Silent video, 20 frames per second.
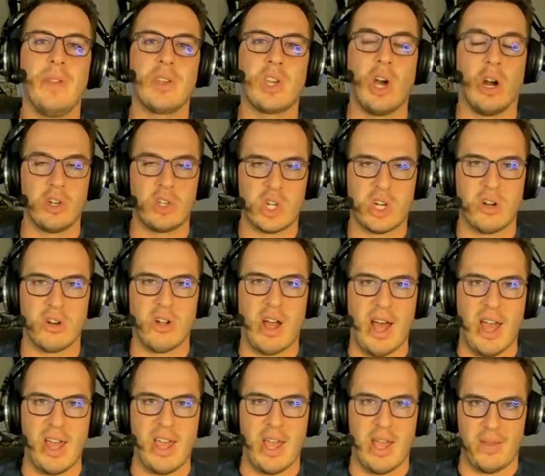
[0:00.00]
Karch
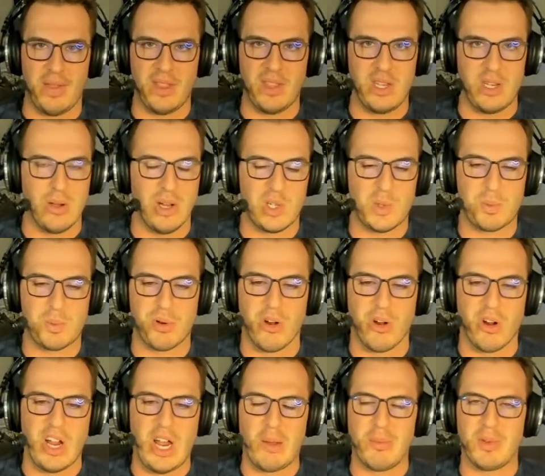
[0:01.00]
Karai and the US
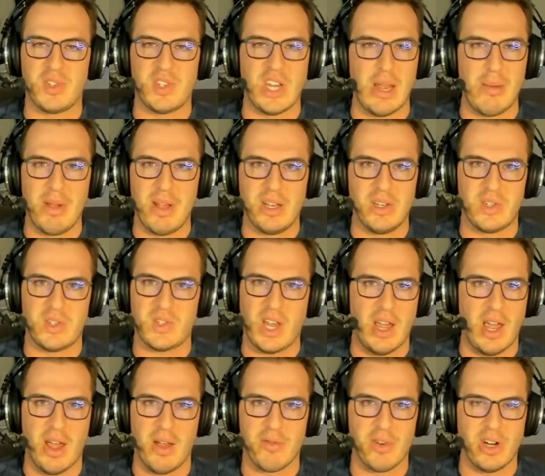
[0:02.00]
program, same as
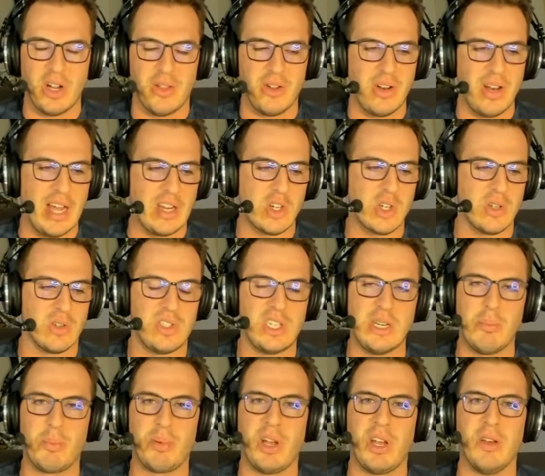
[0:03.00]
every other national
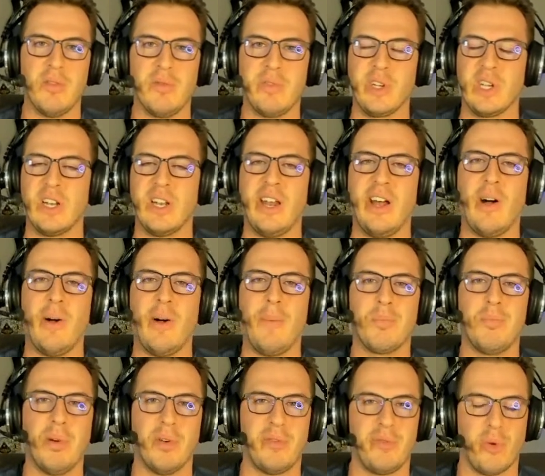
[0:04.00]
team playing in VNL,
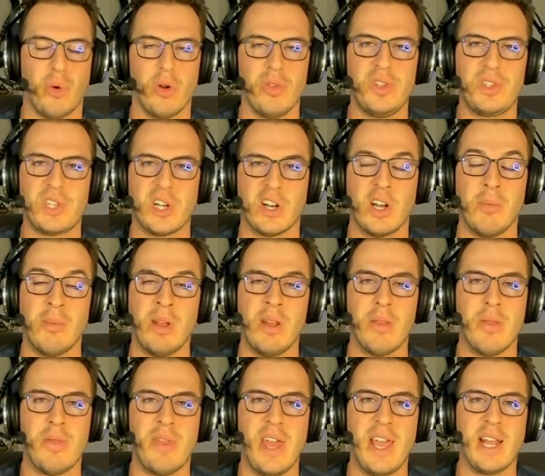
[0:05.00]
before the tournament,
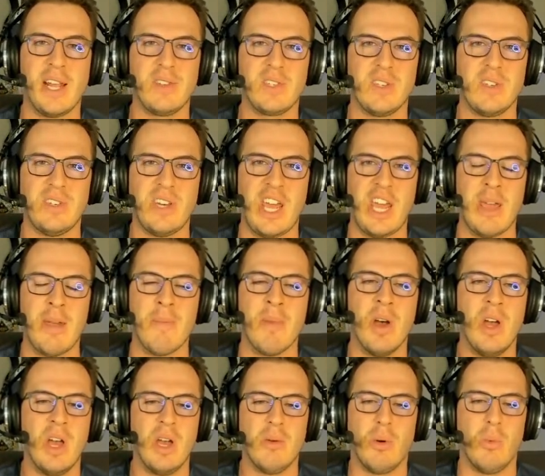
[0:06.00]
they get to name
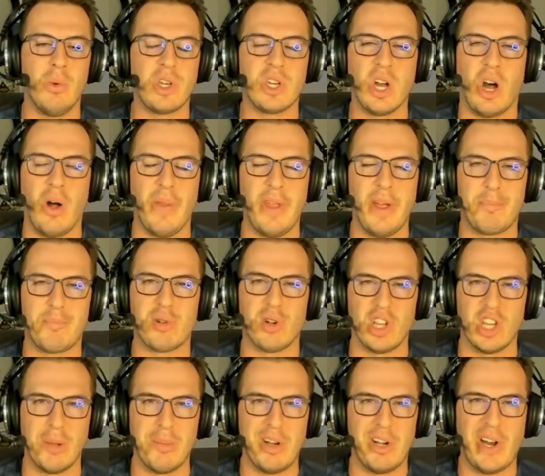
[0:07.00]
what we call their
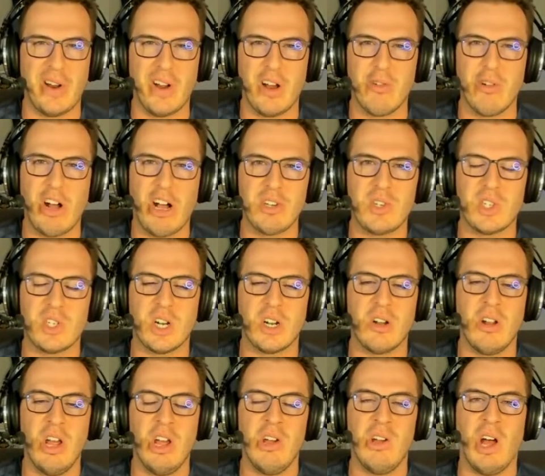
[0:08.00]
preliminary
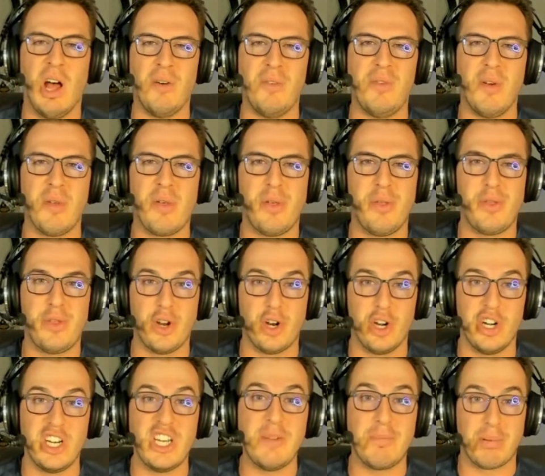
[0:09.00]
roster of
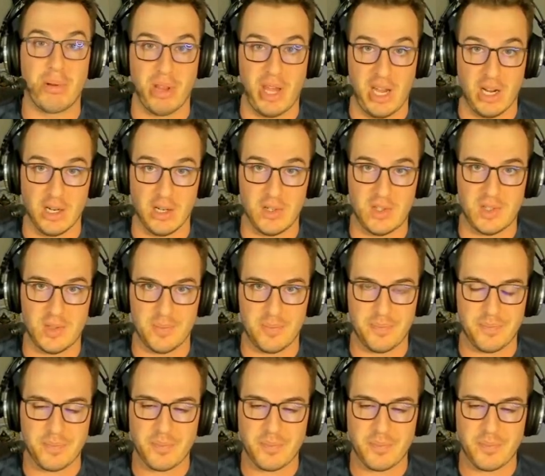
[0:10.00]
30 players.